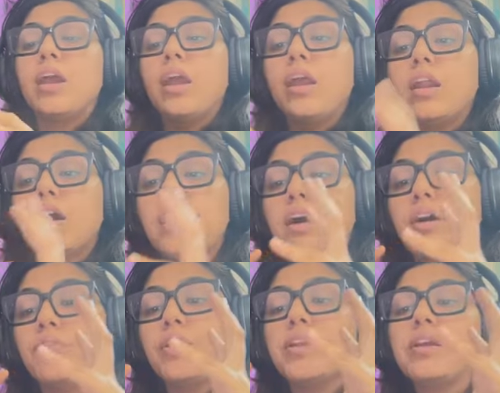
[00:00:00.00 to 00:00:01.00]
in a
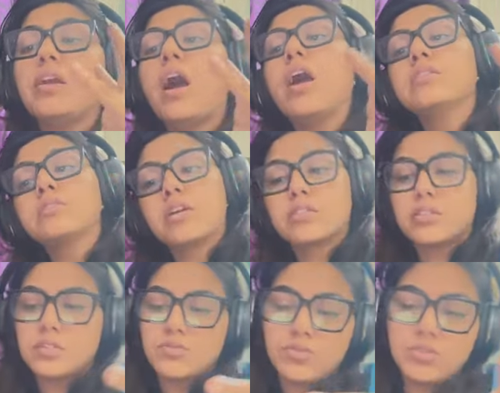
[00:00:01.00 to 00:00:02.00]
very
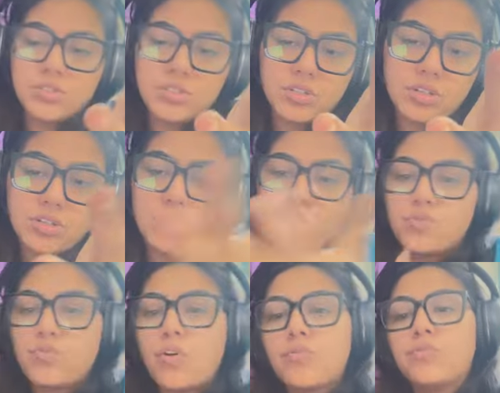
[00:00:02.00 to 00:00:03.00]
unsuccessful search
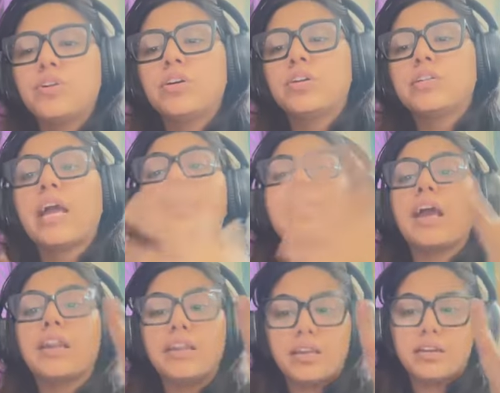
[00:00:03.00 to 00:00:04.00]
of the
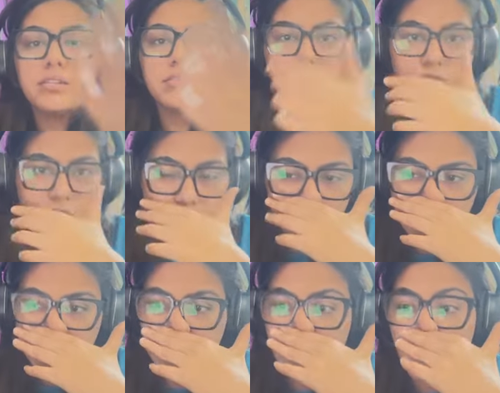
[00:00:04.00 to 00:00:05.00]
Titanic,
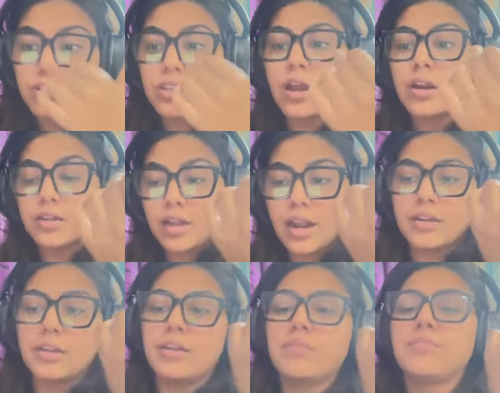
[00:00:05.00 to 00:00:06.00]
in North Atlantic,